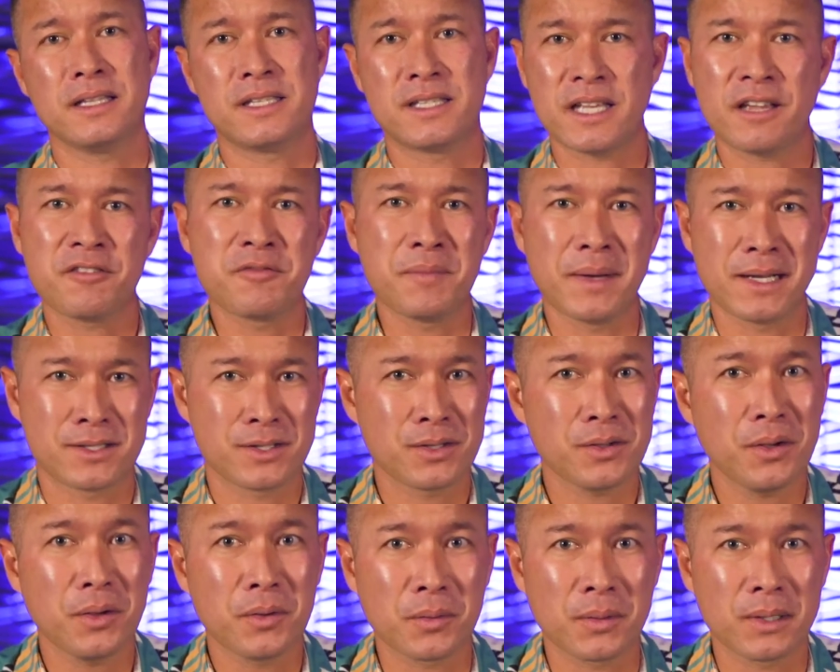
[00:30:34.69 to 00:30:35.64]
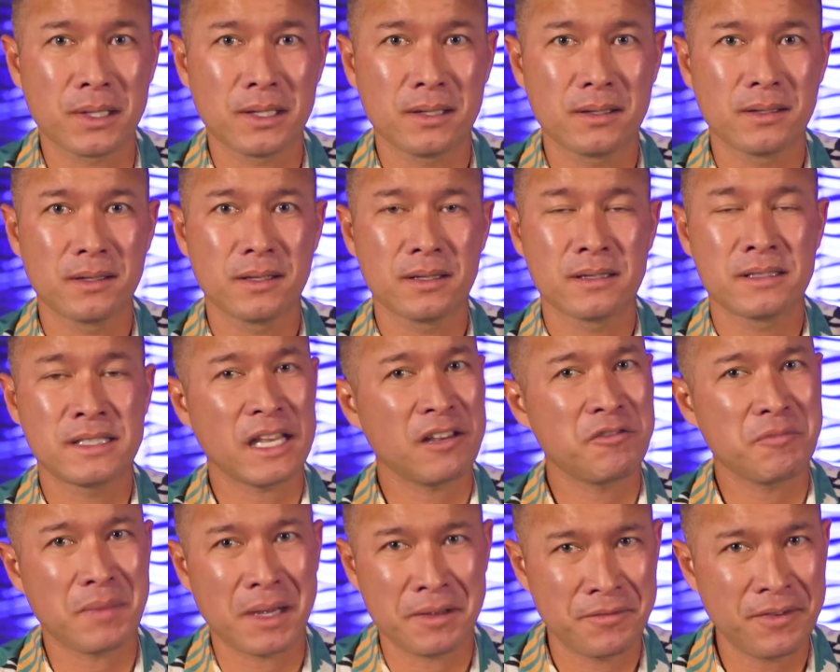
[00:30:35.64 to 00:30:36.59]
save my soul,
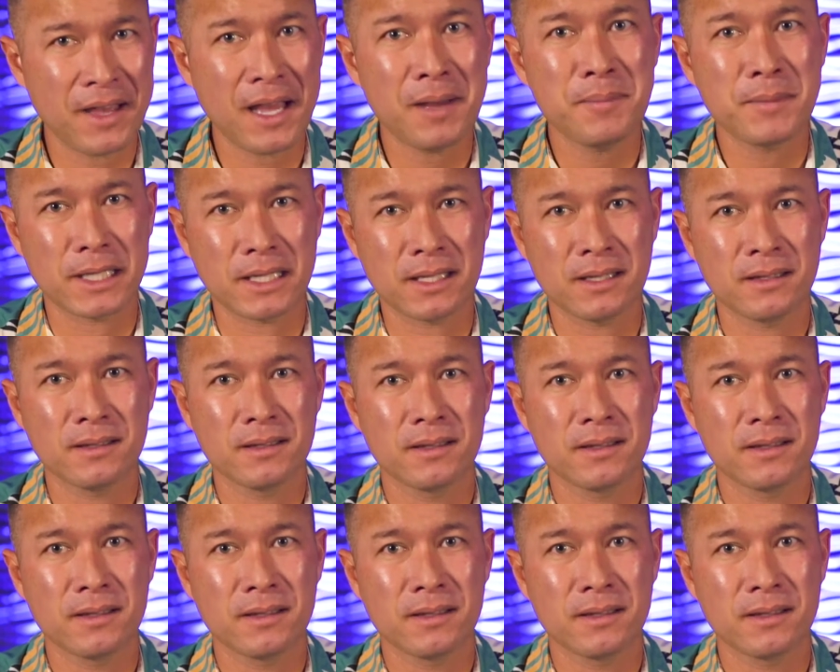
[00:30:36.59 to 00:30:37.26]
save my family.